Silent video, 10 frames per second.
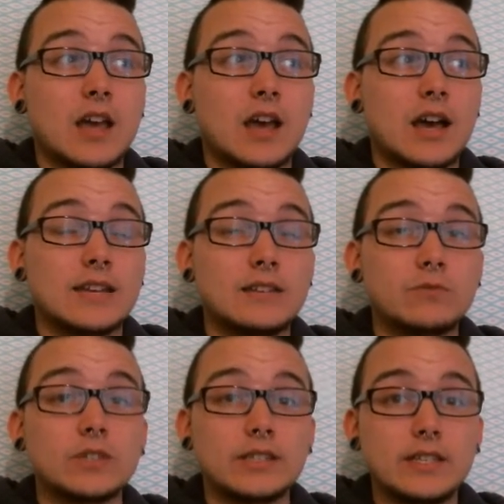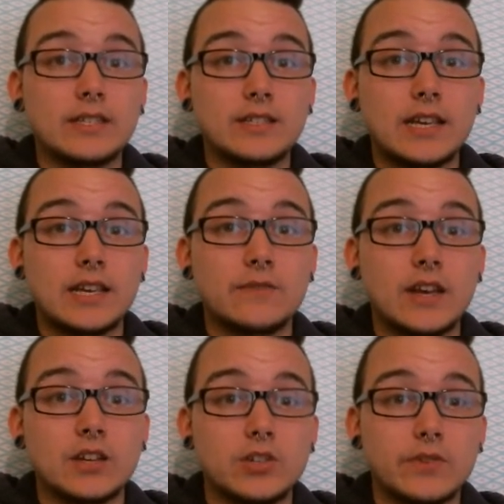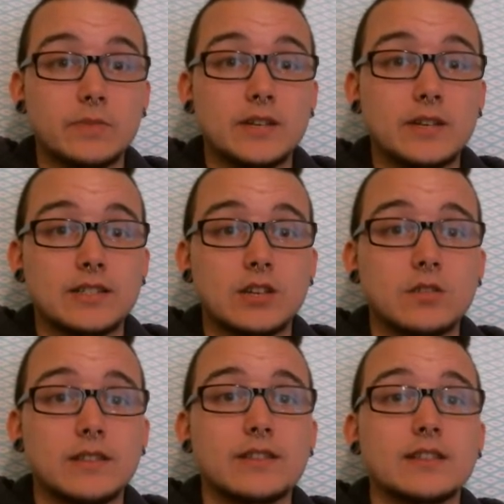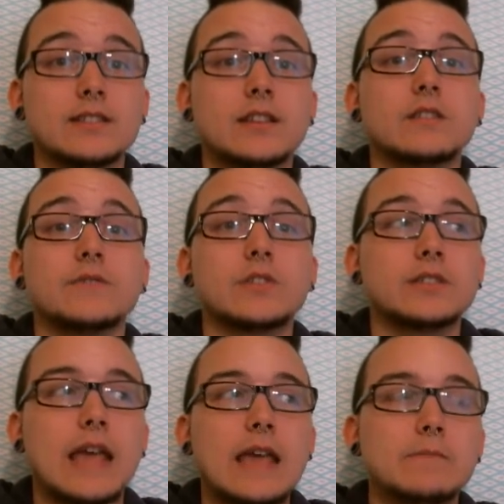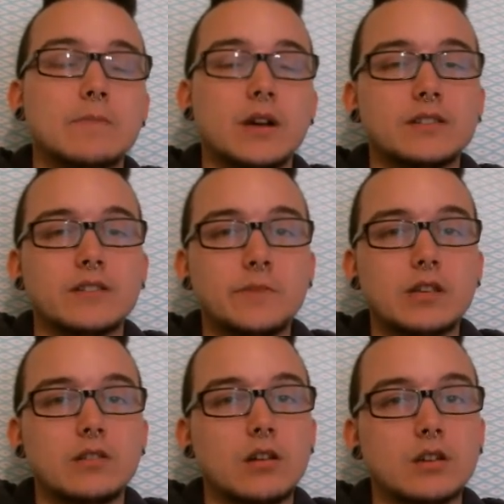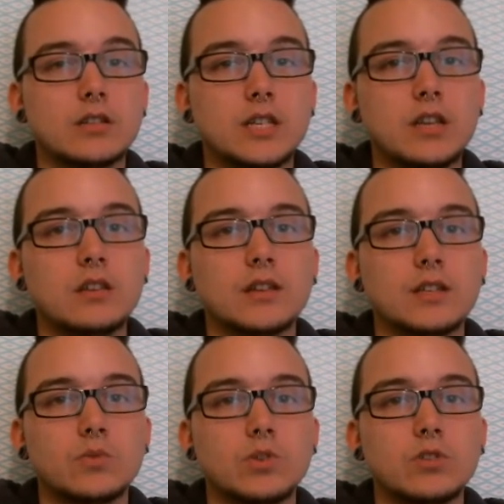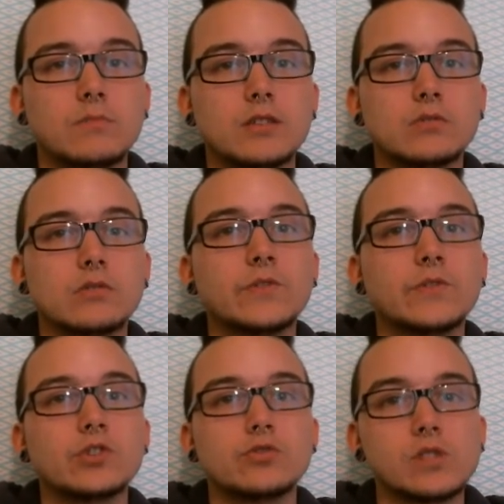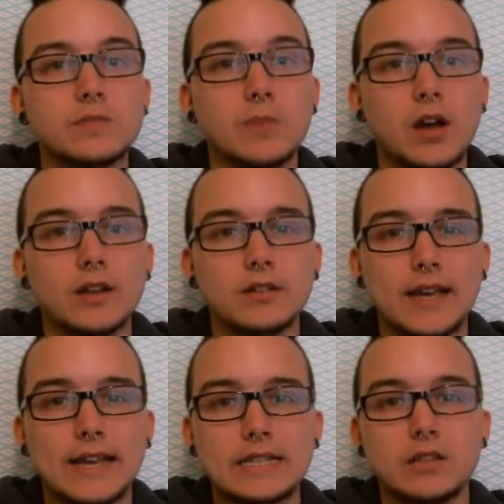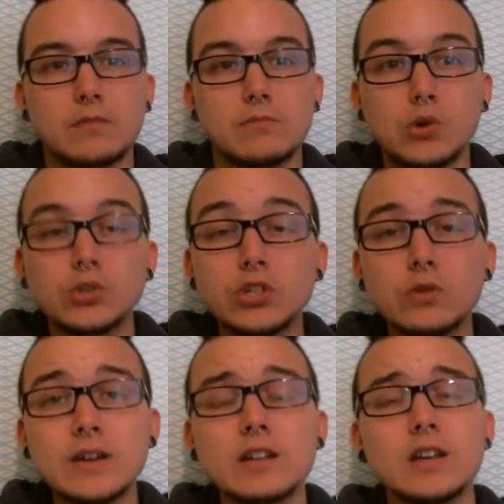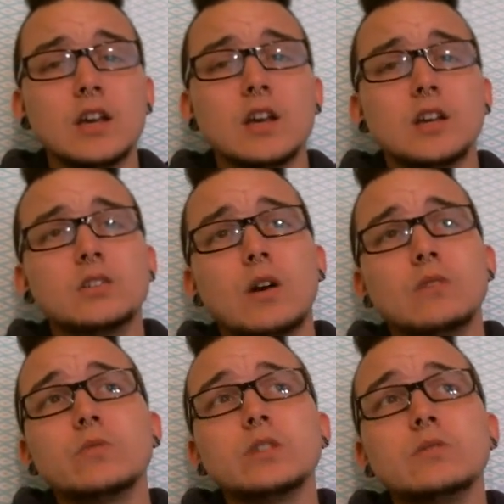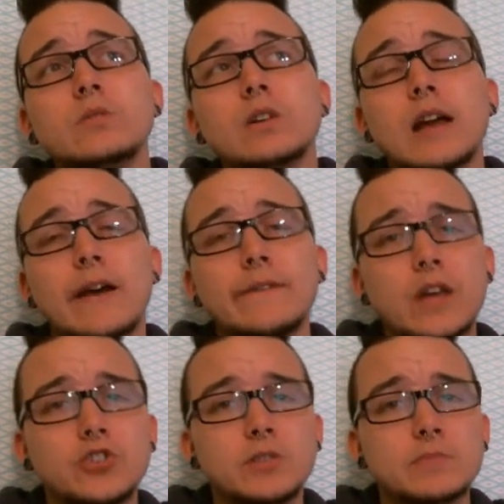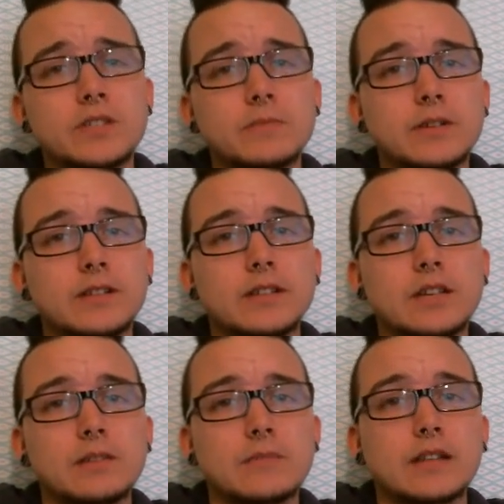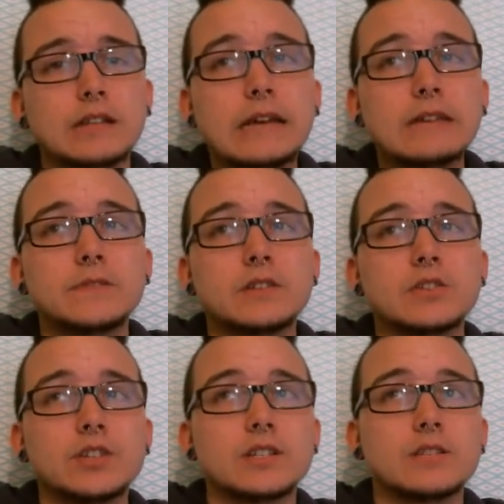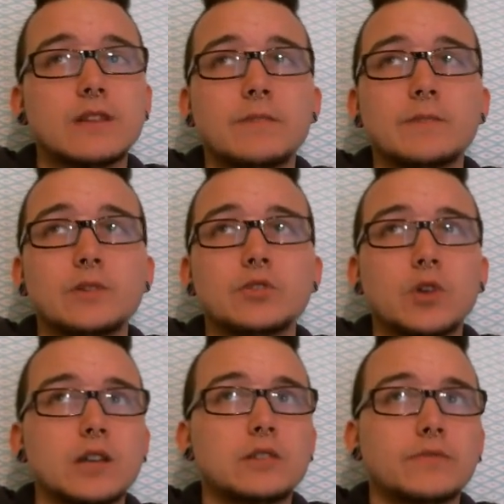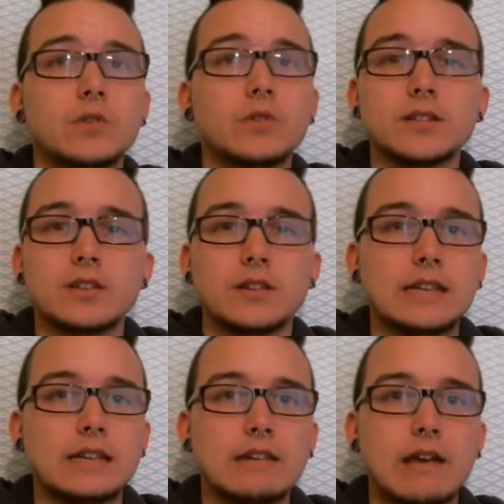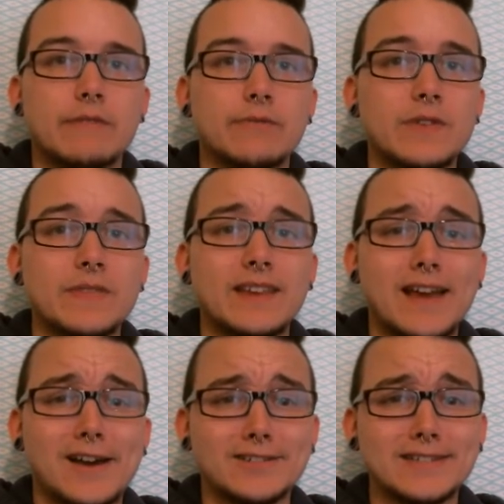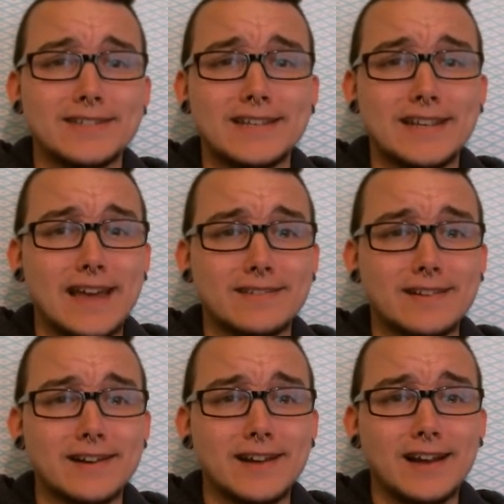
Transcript: I really need to take advantage of it because I know that they said the first 8 months of being on T, that's when your muscles first respond, I guess, the most to it. So I really want to have that gym stability in my life. It's just I've been trying to focus on getting everything else together.